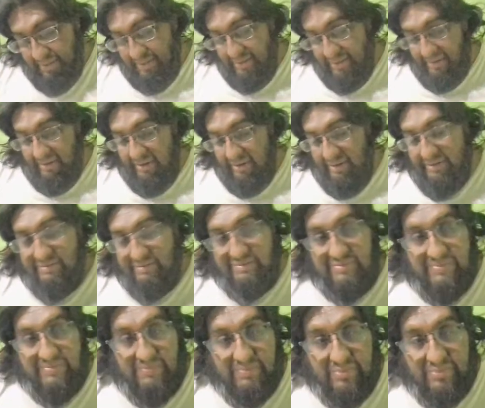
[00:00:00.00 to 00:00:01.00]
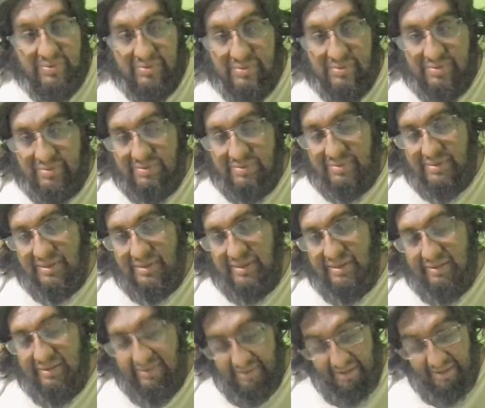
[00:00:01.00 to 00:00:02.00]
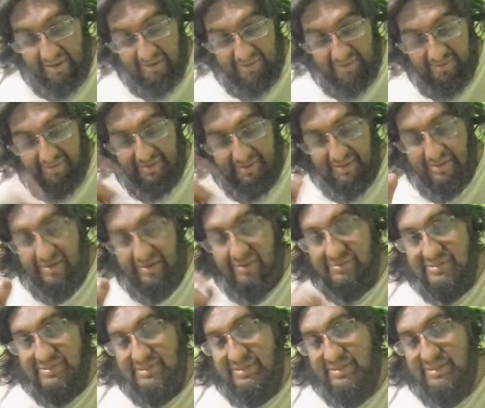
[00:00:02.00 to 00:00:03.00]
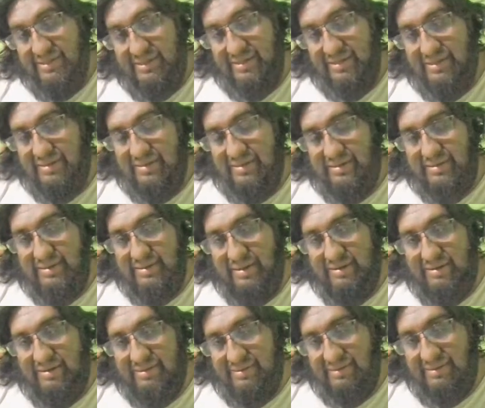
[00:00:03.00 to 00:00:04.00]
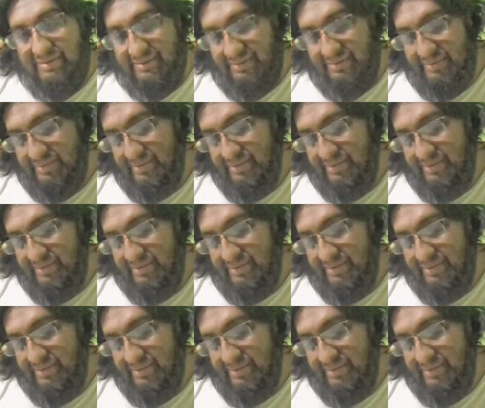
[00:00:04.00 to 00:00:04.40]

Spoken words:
Let's put, and they are not enclosing the character